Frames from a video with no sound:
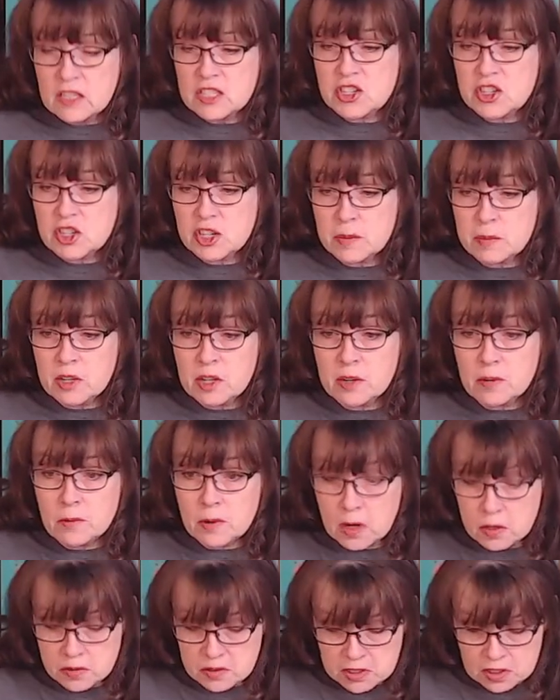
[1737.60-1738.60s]
Shimmer
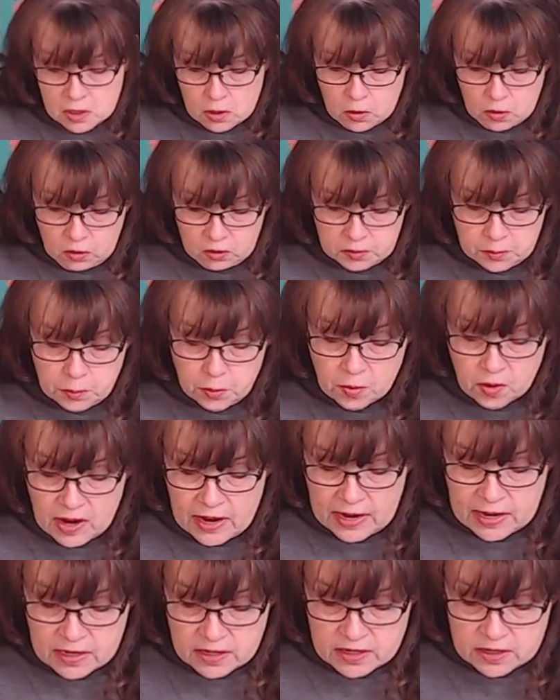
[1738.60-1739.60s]
Rose Gold,
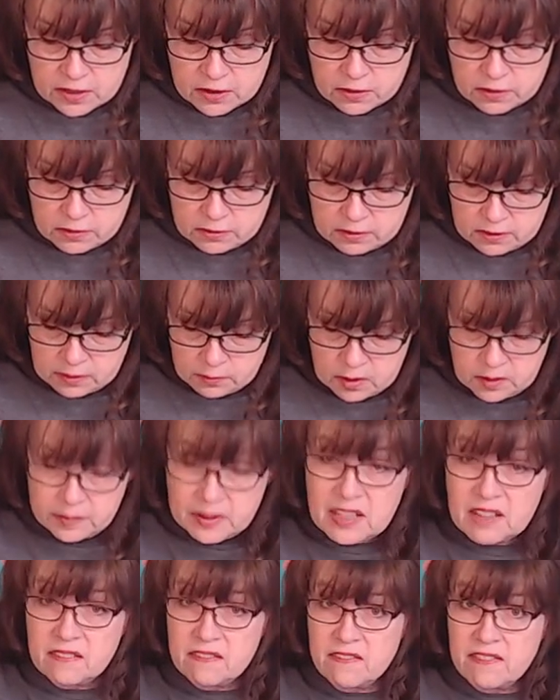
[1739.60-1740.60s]
brand new, will be
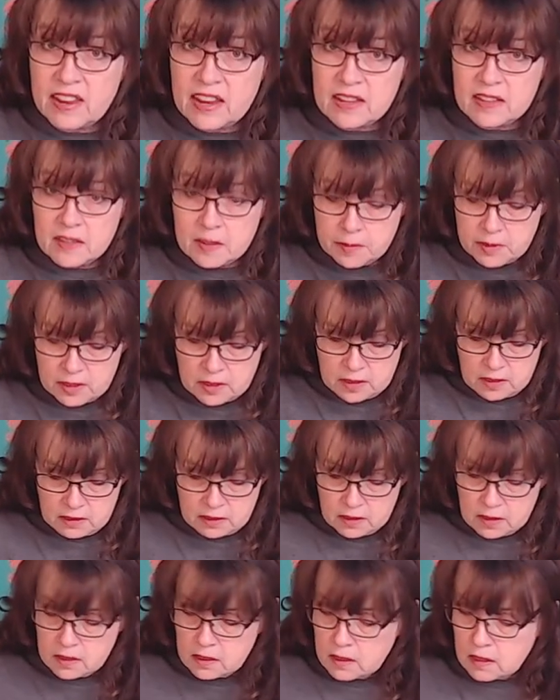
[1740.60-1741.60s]
available
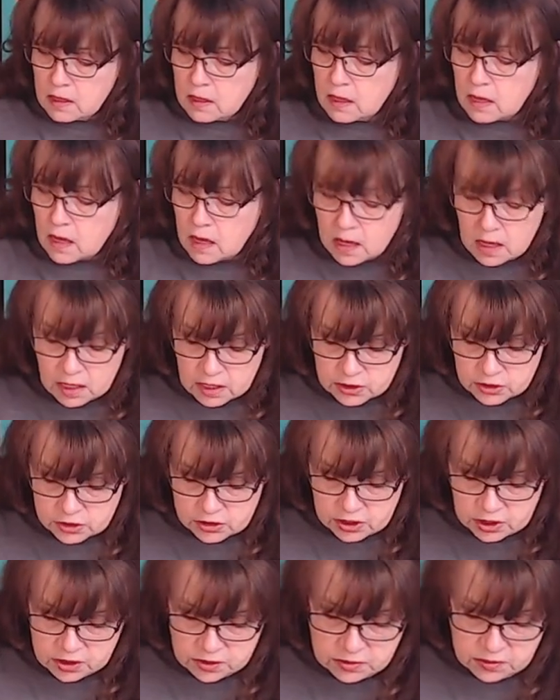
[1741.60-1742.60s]
on
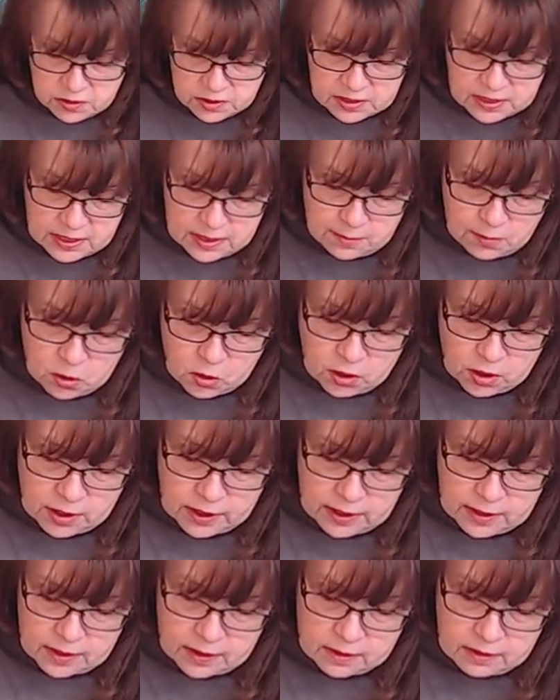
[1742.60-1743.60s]
Tuesday
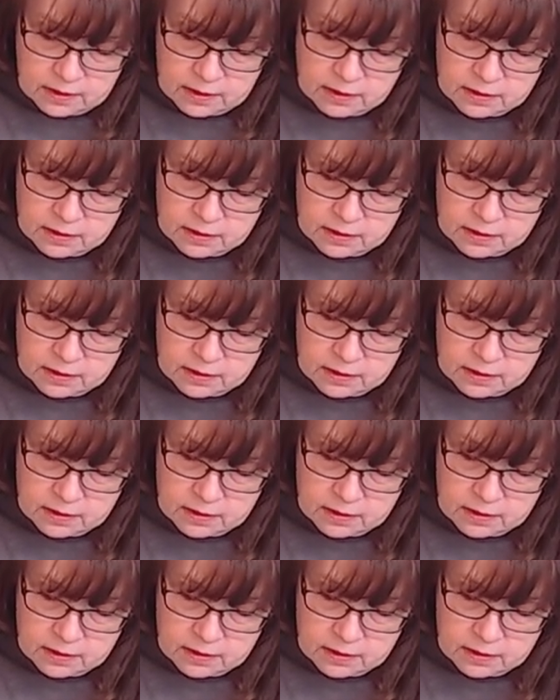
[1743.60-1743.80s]
morning.